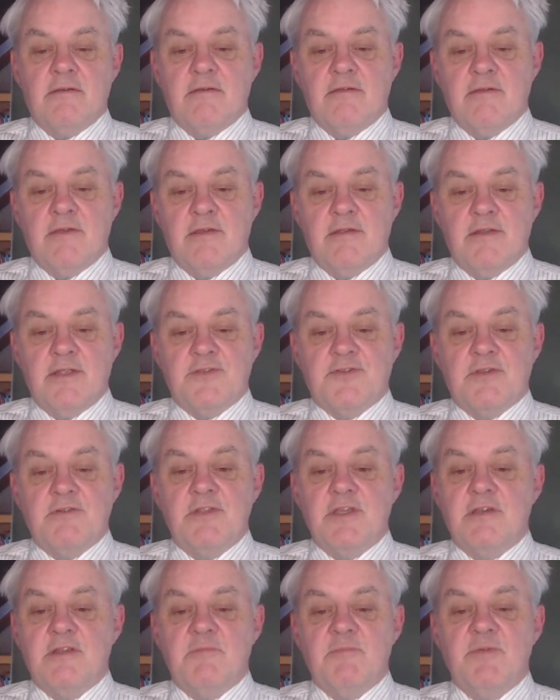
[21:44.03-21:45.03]
then it's
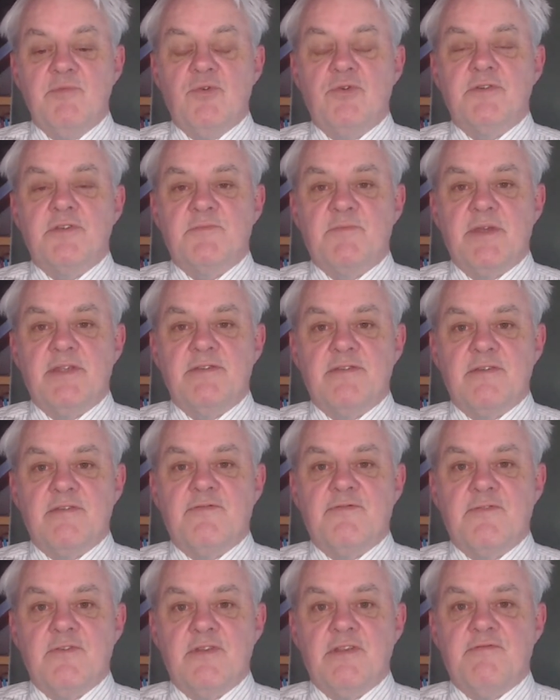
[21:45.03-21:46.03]
only going to be more
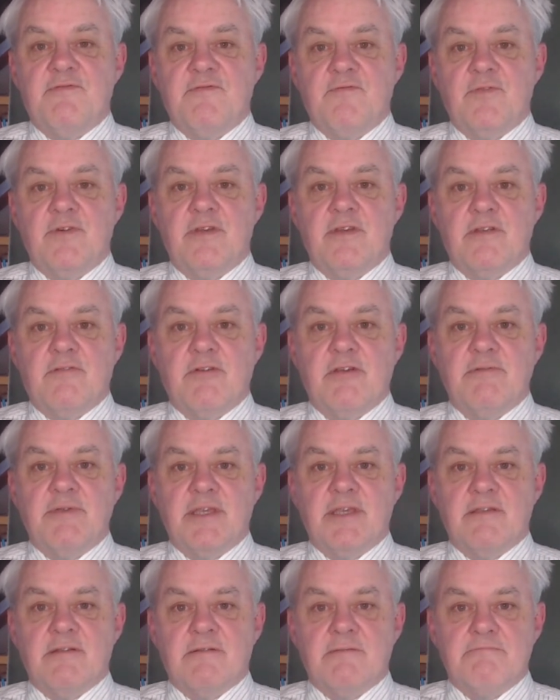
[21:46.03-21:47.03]
expensive than if we're
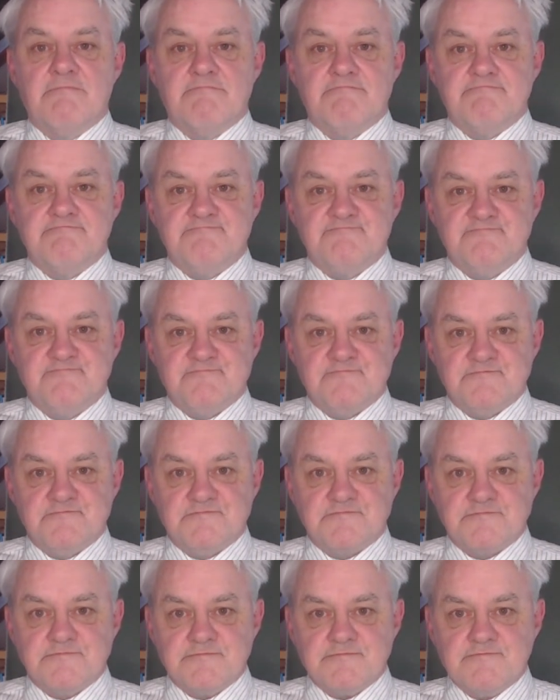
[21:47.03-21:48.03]
growing it.
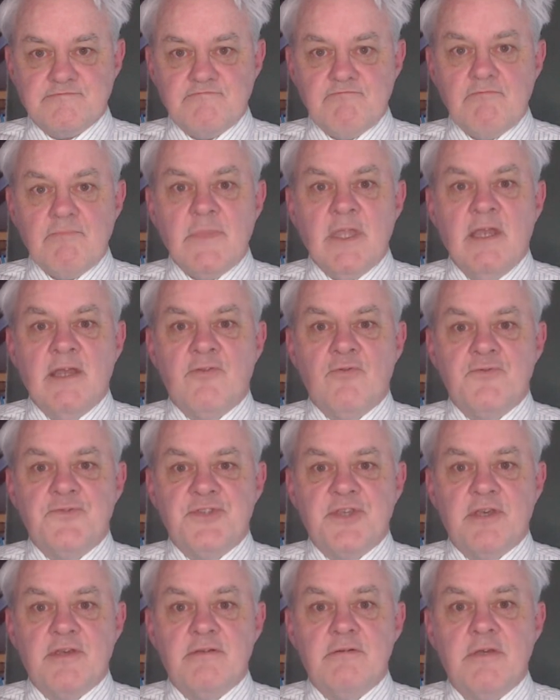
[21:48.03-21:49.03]
And
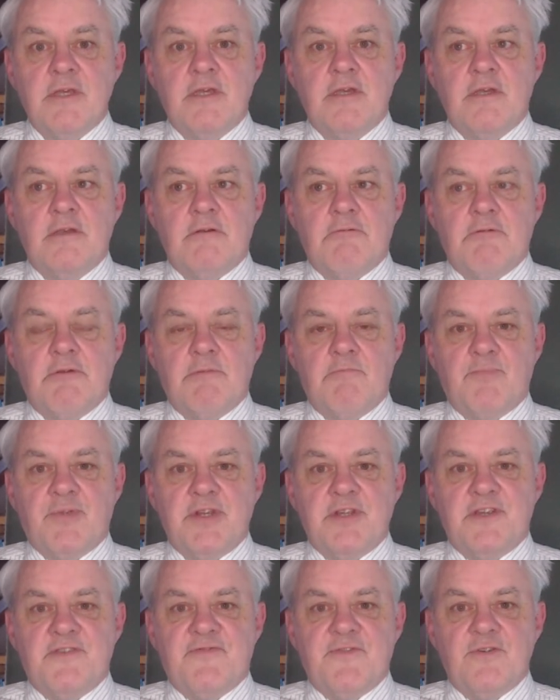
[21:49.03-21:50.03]
also,
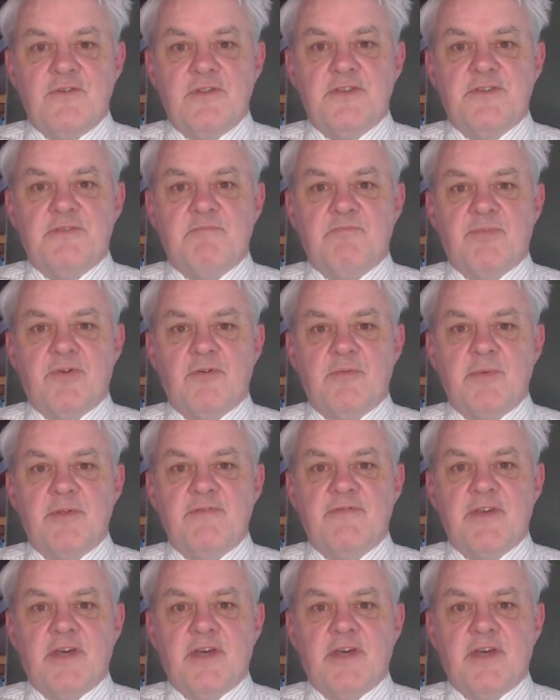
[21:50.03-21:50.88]
British food is probably of